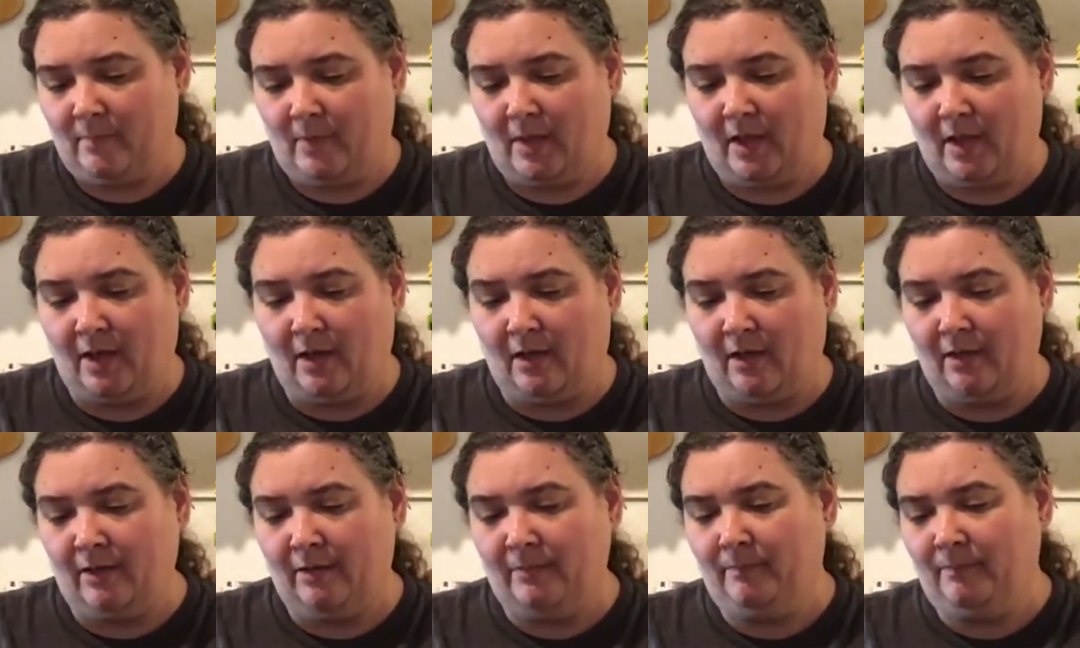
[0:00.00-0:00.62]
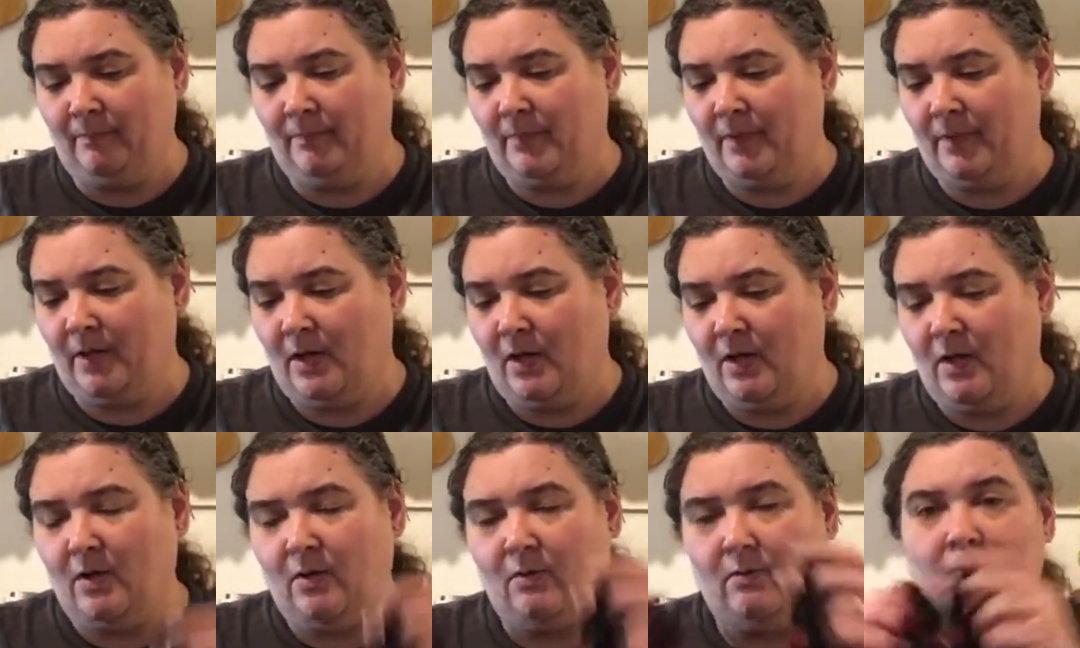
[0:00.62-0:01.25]
yarn,
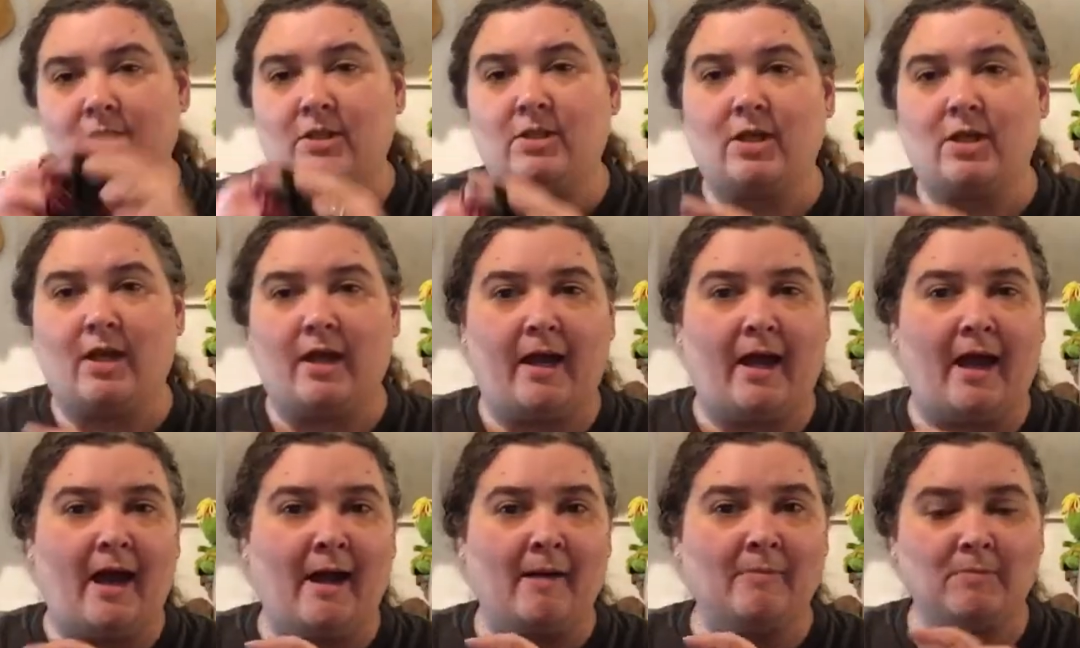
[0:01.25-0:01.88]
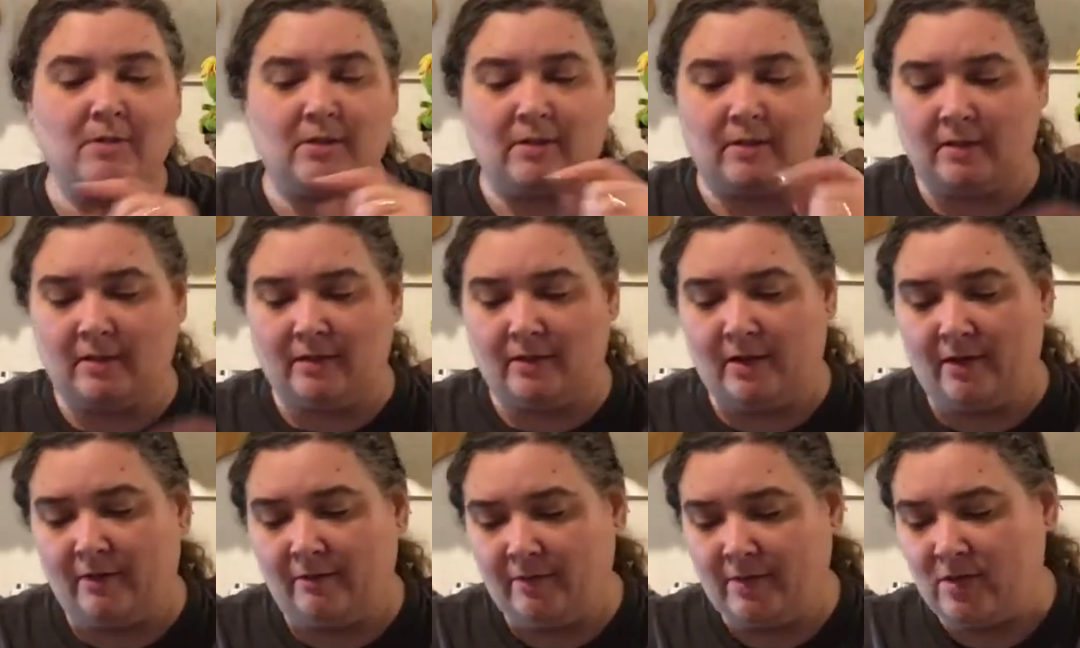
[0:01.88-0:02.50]
which I absolutely
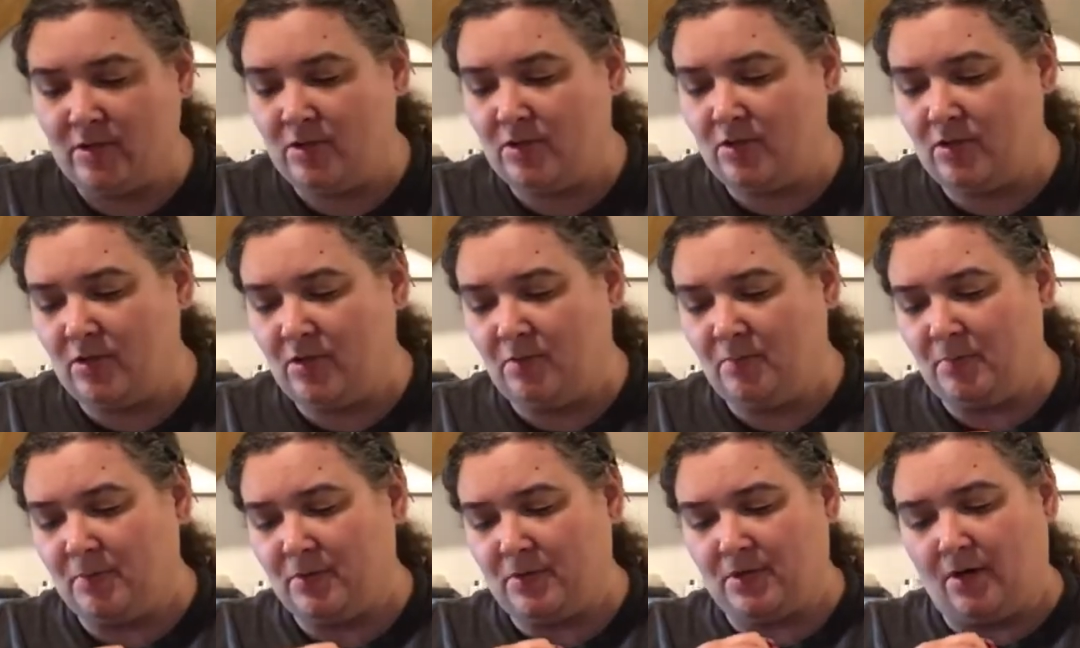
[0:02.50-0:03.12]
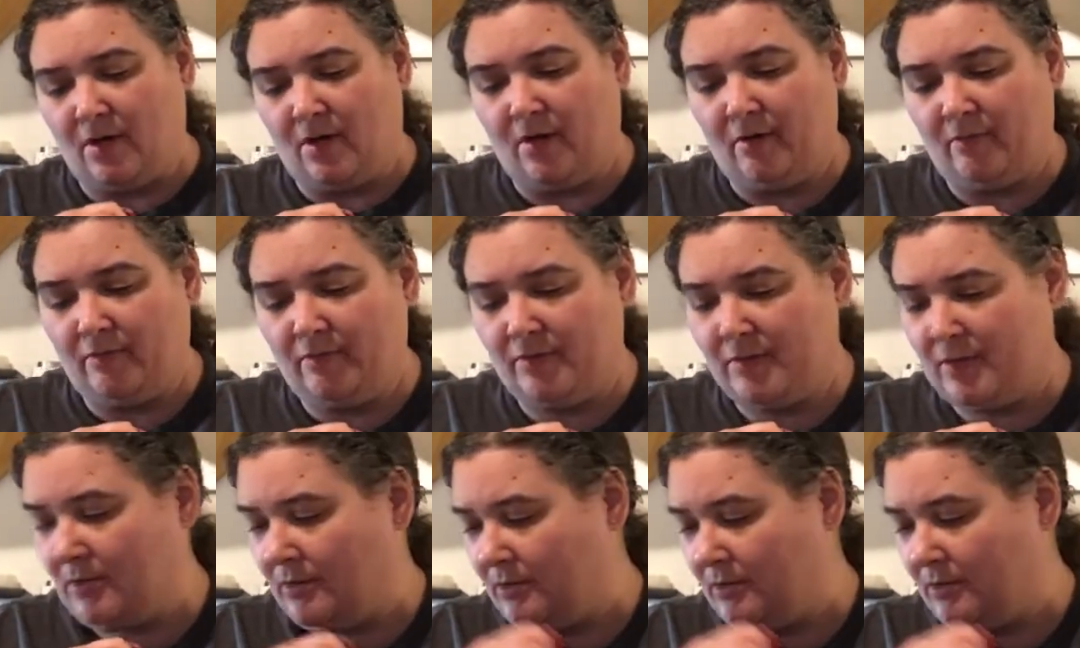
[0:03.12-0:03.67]
love. It's super soft.